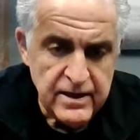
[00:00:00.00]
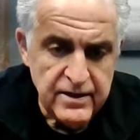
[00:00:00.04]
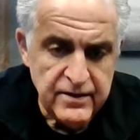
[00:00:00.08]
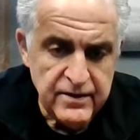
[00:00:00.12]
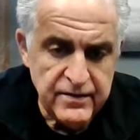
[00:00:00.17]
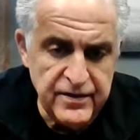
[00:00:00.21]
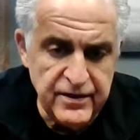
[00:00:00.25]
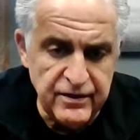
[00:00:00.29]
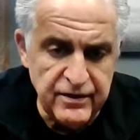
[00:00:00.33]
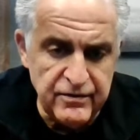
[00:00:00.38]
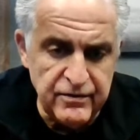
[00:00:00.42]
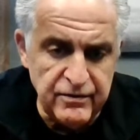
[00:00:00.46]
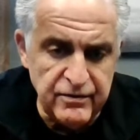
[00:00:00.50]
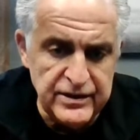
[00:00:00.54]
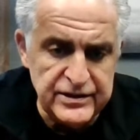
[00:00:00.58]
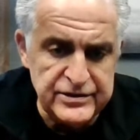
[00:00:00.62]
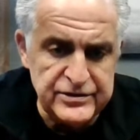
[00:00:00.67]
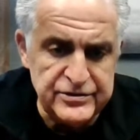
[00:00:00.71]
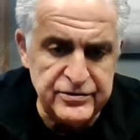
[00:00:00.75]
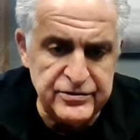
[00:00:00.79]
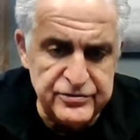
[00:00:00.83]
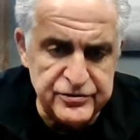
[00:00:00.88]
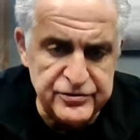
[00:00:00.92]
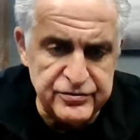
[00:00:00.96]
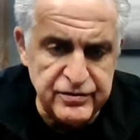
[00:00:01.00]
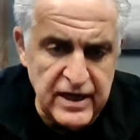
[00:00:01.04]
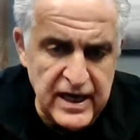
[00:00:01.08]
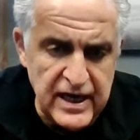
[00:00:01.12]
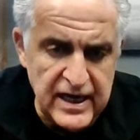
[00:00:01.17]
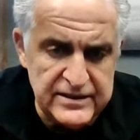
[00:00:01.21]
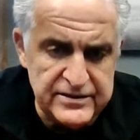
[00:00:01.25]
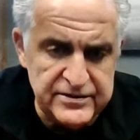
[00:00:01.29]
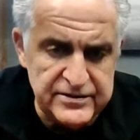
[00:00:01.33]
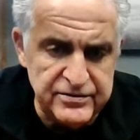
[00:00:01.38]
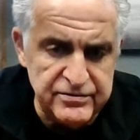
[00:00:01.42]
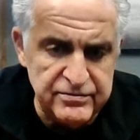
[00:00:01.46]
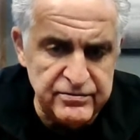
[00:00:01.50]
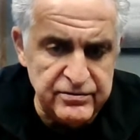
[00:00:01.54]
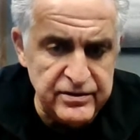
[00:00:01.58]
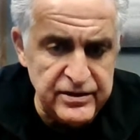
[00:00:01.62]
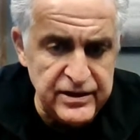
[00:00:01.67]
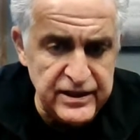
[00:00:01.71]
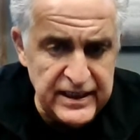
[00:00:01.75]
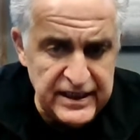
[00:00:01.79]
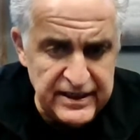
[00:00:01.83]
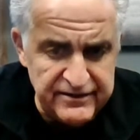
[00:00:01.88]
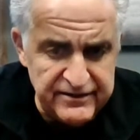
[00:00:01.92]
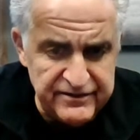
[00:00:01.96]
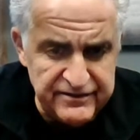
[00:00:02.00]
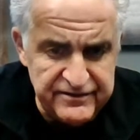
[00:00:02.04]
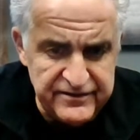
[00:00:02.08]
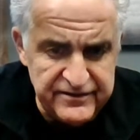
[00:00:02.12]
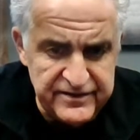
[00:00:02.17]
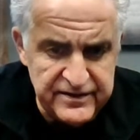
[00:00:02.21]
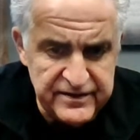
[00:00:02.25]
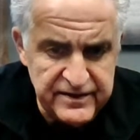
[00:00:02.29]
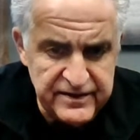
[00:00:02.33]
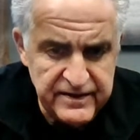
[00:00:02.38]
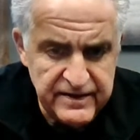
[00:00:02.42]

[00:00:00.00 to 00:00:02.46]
They're going to try to lift